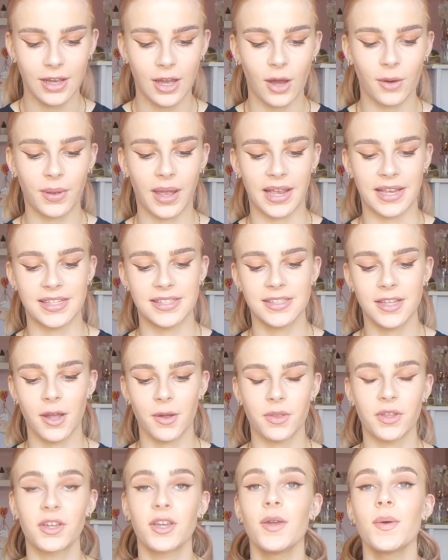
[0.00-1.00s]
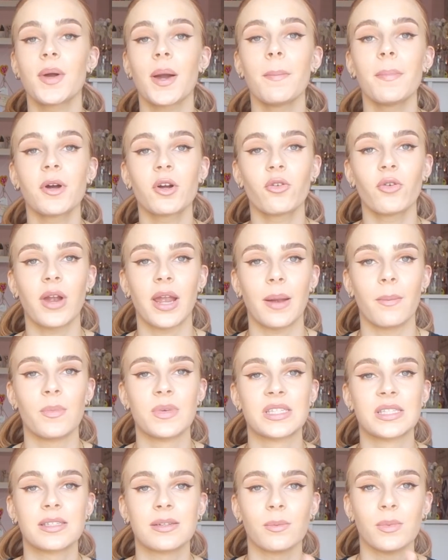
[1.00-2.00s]
Okay, so the cucumber cream
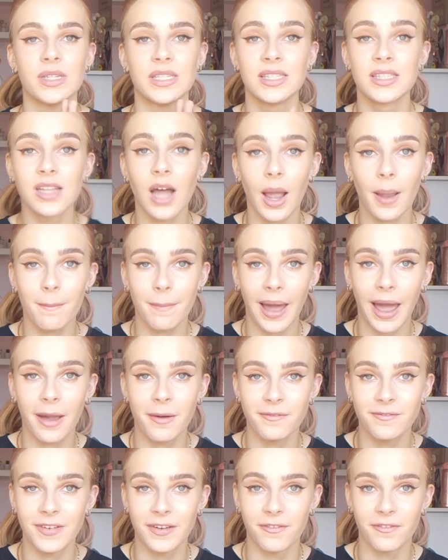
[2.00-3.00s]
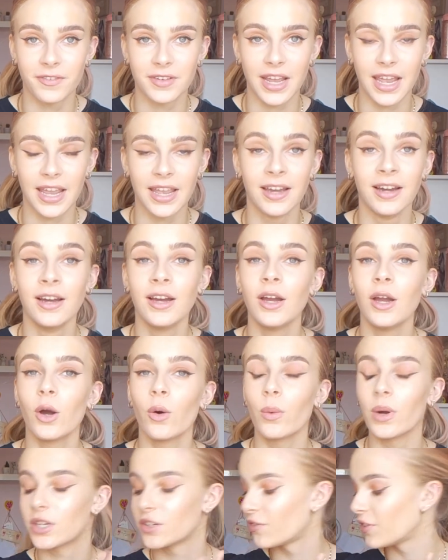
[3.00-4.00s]
was £9.50,
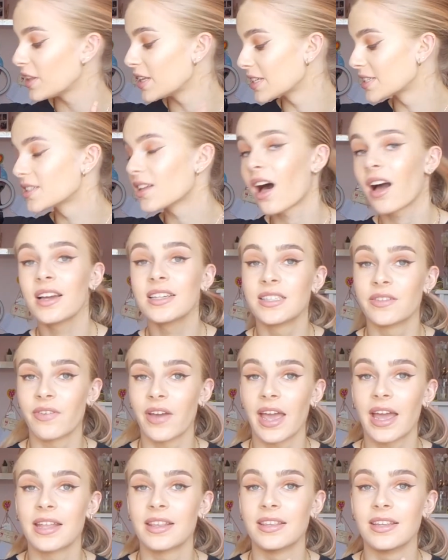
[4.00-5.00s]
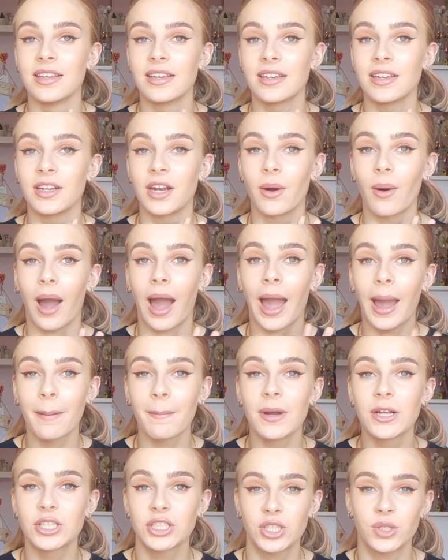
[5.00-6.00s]
which for the size of it and, you know, how
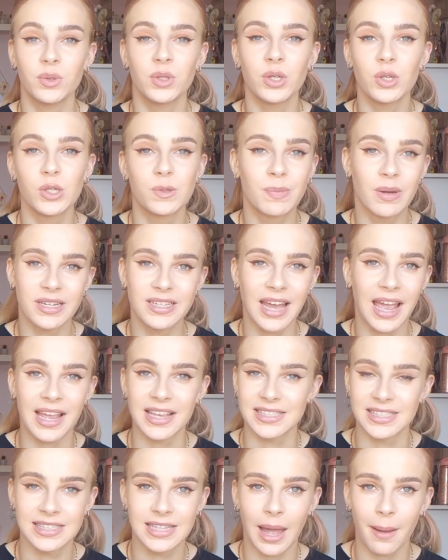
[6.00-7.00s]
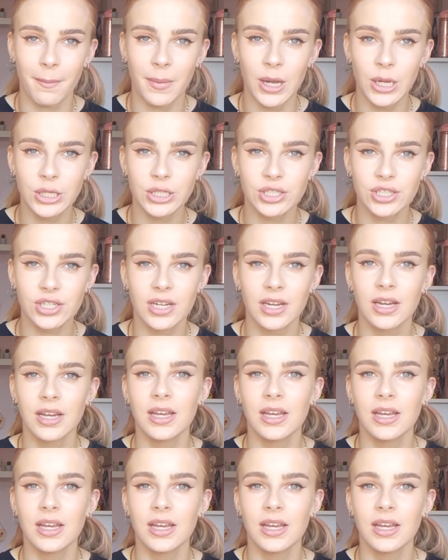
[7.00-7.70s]
much you use per day isn't that much.